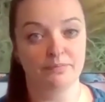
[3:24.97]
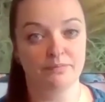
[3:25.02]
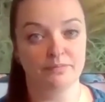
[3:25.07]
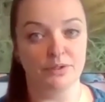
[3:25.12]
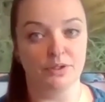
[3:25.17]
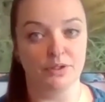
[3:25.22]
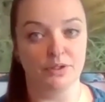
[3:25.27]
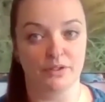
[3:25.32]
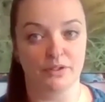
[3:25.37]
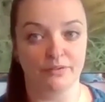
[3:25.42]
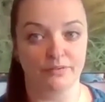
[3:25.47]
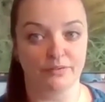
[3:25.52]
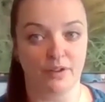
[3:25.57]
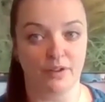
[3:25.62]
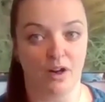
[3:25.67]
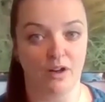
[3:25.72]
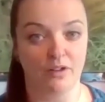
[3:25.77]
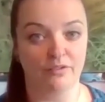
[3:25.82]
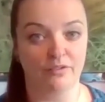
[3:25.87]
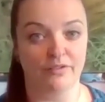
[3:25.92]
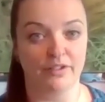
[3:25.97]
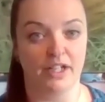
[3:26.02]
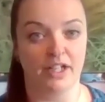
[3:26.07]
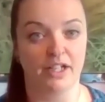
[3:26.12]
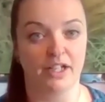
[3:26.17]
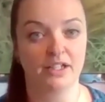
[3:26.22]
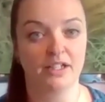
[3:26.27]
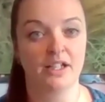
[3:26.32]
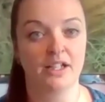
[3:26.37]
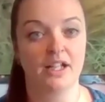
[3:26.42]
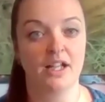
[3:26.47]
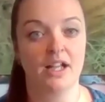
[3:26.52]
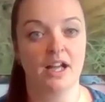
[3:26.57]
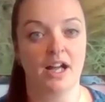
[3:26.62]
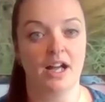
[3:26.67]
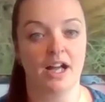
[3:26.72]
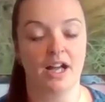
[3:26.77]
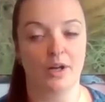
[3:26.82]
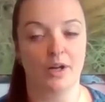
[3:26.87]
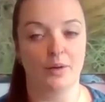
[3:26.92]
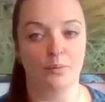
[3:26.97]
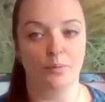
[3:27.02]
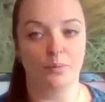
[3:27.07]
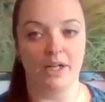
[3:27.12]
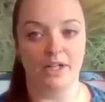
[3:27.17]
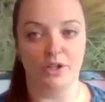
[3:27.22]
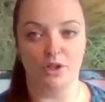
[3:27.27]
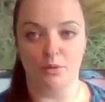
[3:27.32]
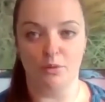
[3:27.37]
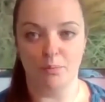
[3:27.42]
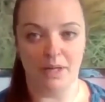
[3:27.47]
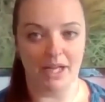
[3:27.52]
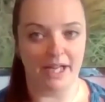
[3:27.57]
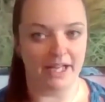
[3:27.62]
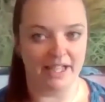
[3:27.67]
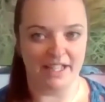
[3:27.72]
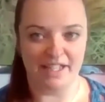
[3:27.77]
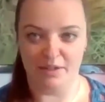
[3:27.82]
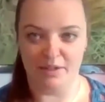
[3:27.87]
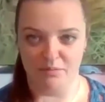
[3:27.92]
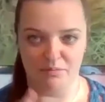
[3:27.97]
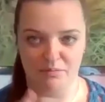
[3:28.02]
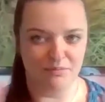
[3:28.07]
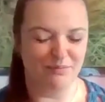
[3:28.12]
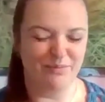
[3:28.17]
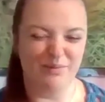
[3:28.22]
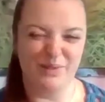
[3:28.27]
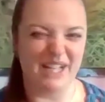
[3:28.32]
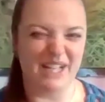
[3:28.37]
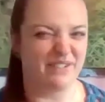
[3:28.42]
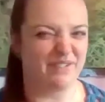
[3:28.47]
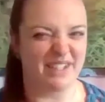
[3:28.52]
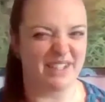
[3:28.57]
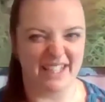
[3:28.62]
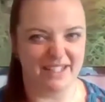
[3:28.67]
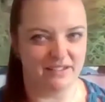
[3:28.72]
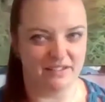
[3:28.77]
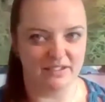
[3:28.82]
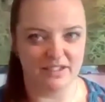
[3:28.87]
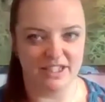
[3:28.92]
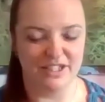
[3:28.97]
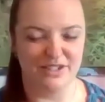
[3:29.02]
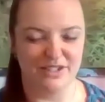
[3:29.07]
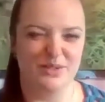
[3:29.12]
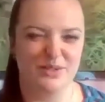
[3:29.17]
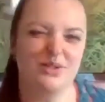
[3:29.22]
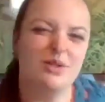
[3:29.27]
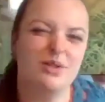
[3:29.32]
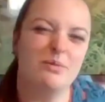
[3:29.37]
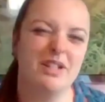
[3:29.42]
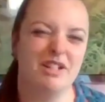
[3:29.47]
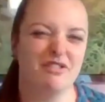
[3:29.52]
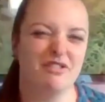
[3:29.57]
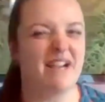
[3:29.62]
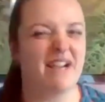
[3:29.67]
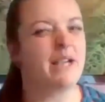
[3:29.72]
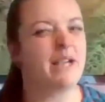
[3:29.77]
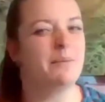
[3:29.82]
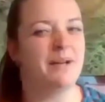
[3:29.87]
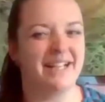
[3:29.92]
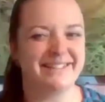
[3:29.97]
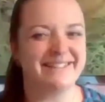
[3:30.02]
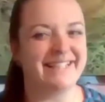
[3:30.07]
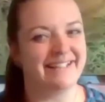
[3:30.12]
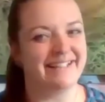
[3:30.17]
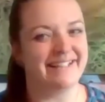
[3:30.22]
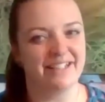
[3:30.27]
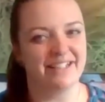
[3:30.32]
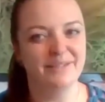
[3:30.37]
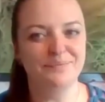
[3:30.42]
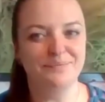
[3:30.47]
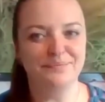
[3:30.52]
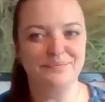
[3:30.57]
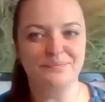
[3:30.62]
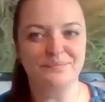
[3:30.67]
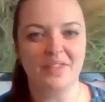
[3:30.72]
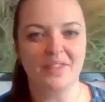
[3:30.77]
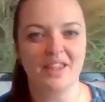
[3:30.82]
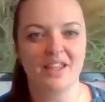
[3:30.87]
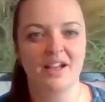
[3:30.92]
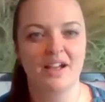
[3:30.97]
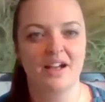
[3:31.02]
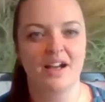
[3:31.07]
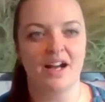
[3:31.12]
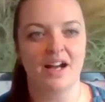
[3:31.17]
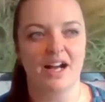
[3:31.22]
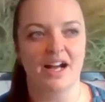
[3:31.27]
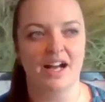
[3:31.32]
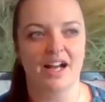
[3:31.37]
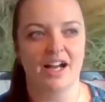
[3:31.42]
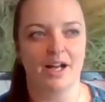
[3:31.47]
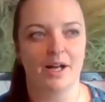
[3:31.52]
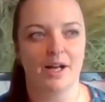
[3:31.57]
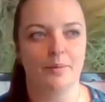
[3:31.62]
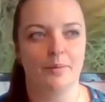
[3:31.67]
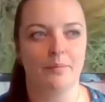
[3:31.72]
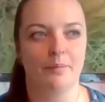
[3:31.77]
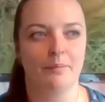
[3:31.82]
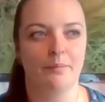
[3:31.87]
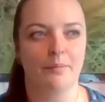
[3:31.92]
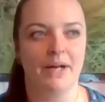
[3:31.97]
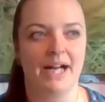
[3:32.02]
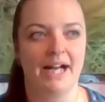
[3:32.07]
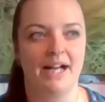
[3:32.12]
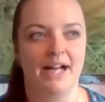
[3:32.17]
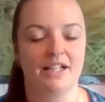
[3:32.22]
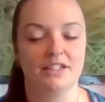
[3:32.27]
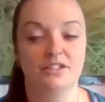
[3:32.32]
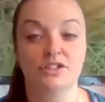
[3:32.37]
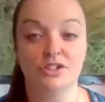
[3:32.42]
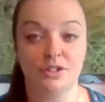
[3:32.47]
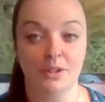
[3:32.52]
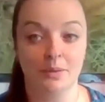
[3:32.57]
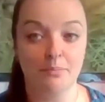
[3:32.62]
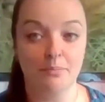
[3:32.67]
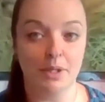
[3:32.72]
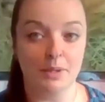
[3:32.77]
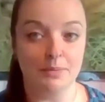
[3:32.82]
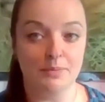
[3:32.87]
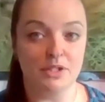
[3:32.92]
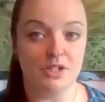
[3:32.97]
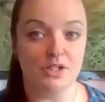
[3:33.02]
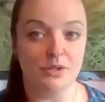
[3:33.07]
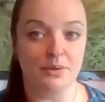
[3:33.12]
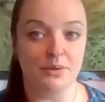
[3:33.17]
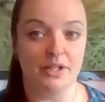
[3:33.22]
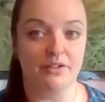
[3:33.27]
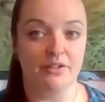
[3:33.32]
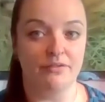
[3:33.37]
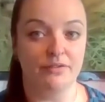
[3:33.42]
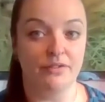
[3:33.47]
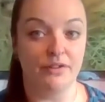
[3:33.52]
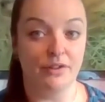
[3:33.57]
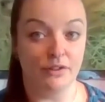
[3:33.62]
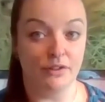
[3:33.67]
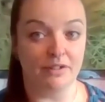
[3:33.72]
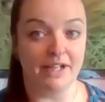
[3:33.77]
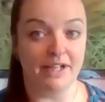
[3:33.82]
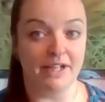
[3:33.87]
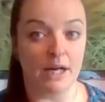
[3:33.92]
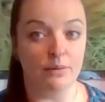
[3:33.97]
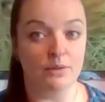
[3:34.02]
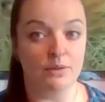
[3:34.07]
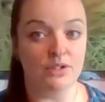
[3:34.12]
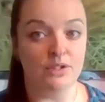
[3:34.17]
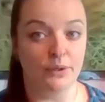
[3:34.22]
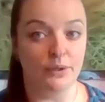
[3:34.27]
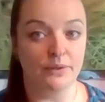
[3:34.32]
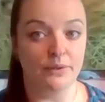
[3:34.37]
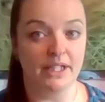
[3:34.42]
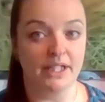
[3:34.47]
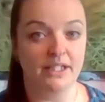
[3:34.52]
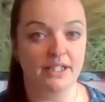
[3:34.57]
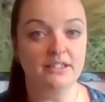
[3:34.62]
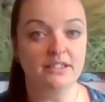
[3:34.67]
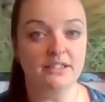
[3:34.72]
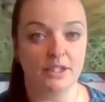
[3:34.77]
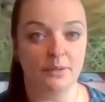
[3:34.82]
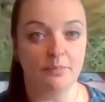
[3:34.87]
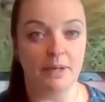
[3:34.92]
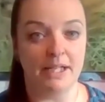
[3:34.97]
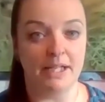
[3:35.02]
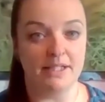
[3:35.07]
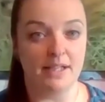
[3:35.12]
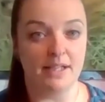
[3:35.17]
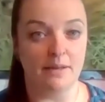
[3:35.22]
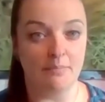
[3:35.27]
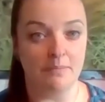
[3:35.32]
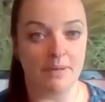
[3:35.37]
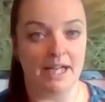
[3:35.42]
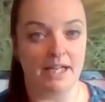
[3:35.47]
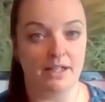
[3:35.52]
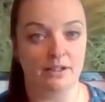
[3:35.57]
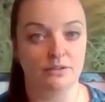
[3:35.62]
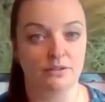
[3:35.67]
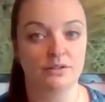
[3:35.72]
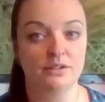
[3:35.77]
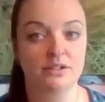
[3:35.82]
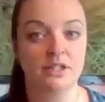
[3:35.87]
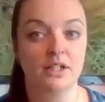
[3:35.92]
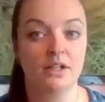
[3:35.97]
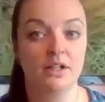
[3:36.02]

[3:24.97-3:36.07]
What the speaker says: sort of offer, where you pay whatever it's normally around about a tenner. And some pubs are doing it for 3 hours only. So you pay £10,